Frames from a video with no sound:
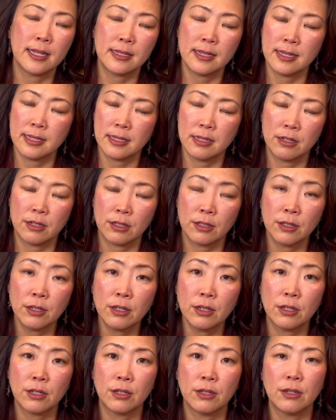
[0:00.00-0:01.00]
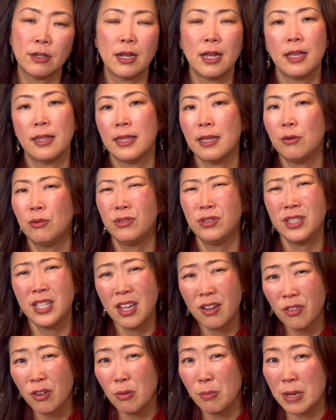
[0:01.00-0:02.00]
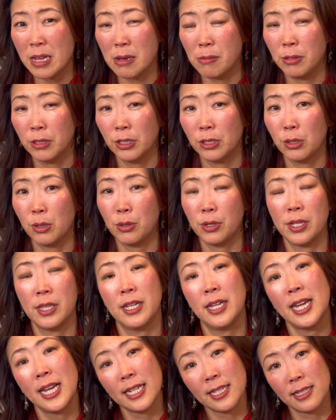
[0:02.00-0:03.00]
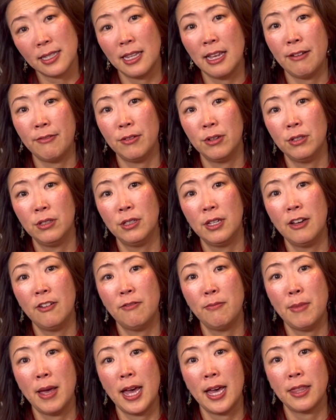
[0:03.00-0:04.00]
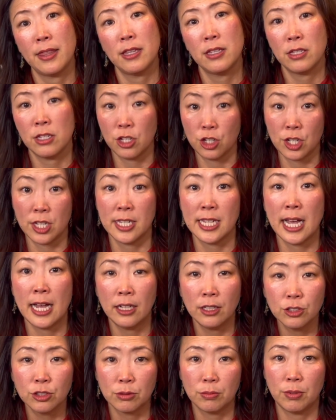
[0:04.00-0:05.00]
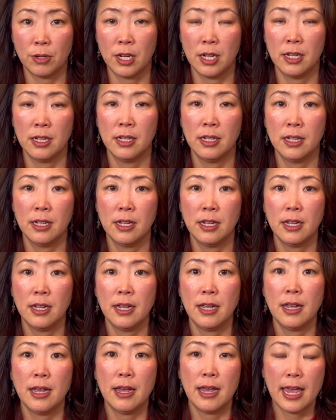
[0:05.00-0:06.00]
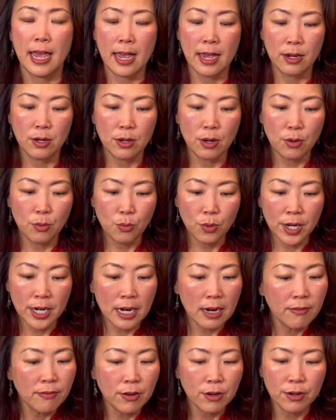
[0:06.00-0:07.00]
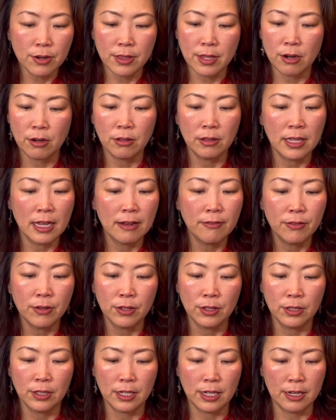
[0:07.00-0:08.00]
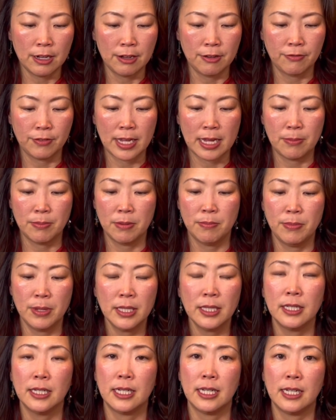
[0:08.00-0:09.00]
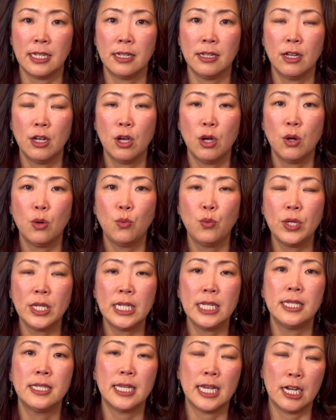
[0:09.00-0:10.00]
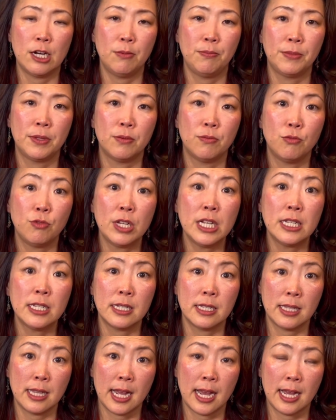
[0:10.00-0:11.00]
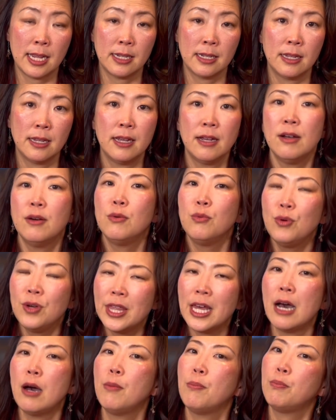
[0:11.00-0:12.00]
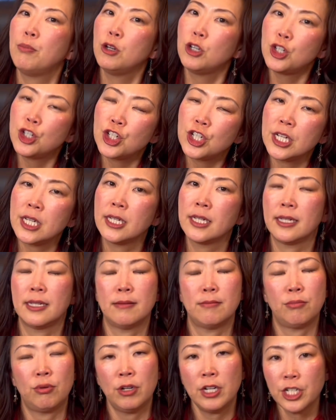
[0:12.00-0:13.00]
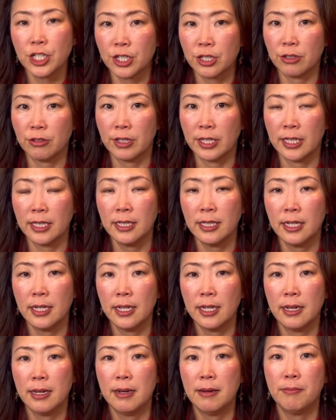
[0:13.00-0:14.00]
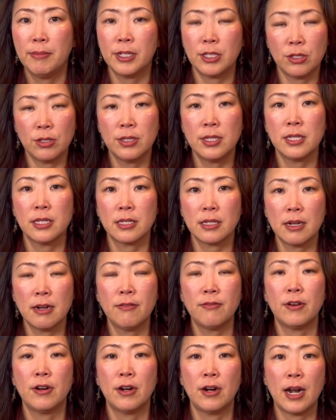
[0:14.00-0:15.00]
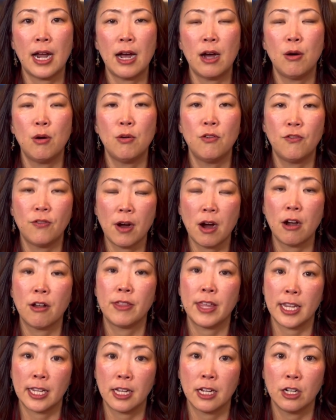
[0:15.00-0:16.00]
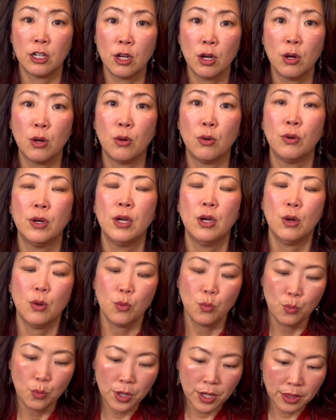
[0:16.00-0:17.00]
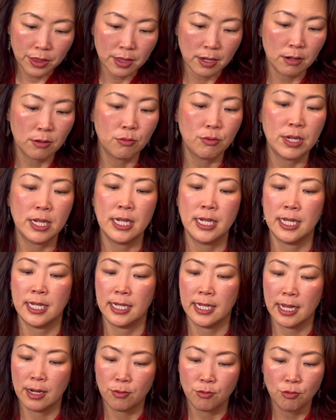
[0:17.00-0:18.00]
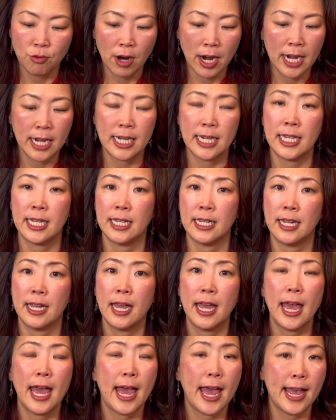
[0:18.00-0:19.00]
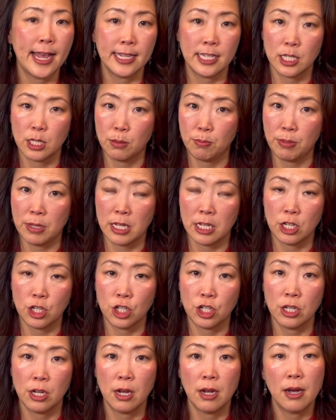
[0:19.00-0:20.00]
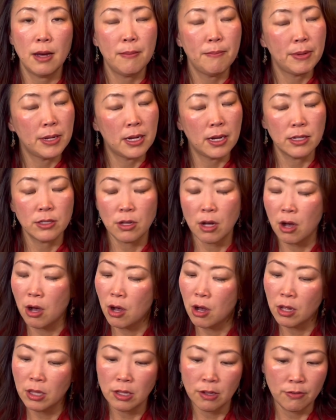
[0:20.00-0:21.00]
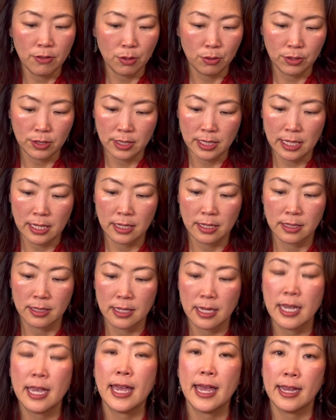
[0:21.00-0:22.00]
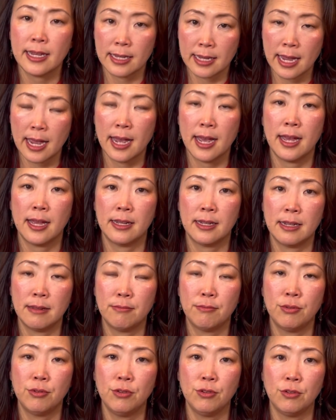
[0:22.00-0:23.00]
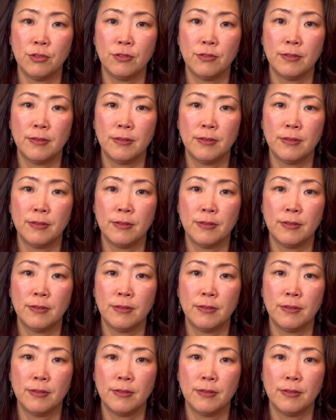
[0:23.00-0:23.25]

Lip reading: doesn't occur, they will never be able to go to the next level of math, such as algebra. And whatever their level of capability, we need to help them reach that without pushing and pressuring, but to discover how far they can go with their reading and writing and speech, because all of those things, it can improve.